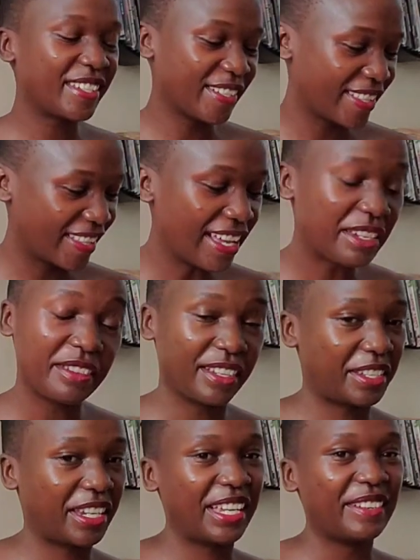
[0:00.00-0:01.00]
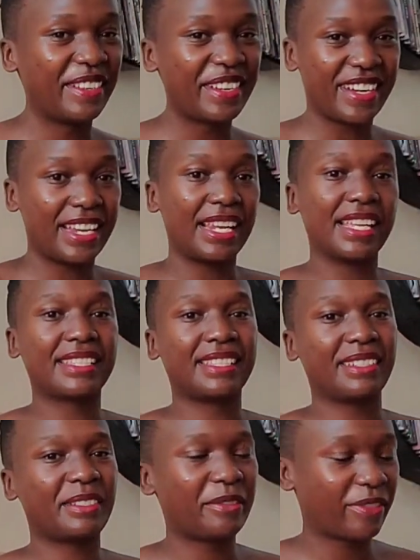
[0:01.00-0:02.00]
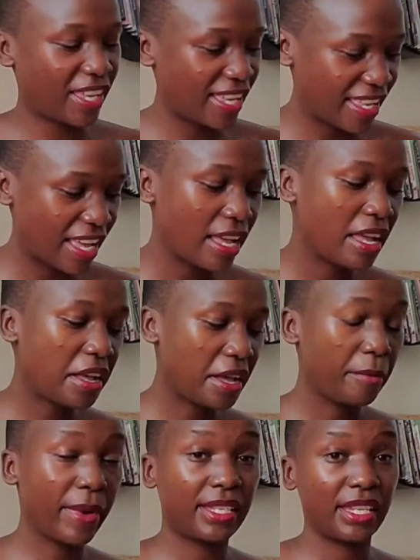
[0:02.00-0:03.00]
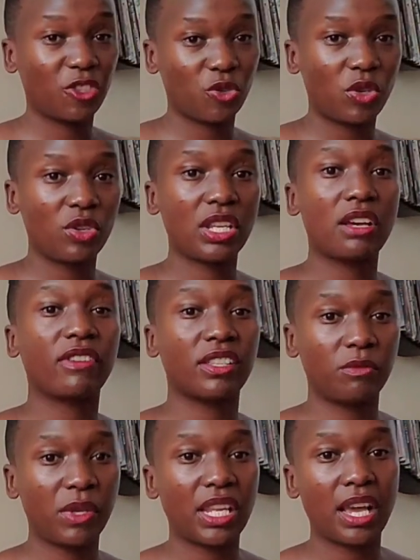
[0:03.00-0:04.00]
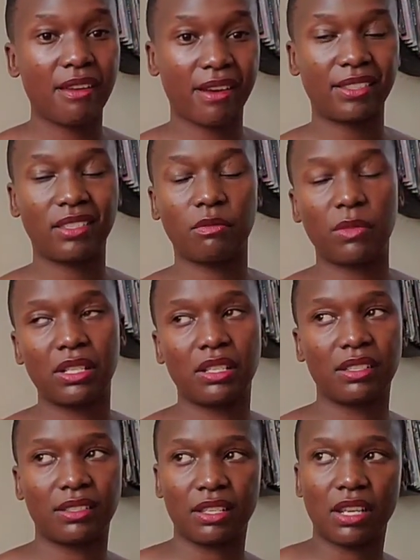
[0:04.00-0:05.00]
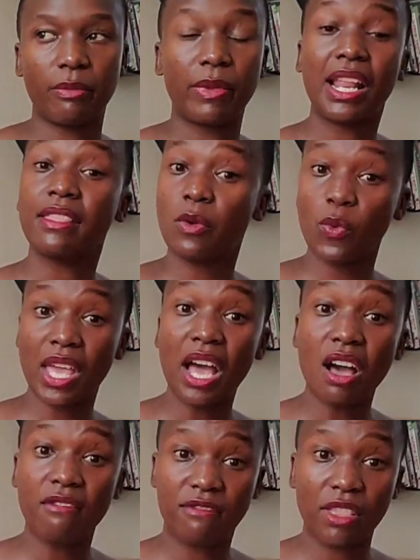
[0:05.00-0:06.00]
on that. We are talking about real estate of Kenya. But yes, we don't have as many high-rising buildings in Kampala. We have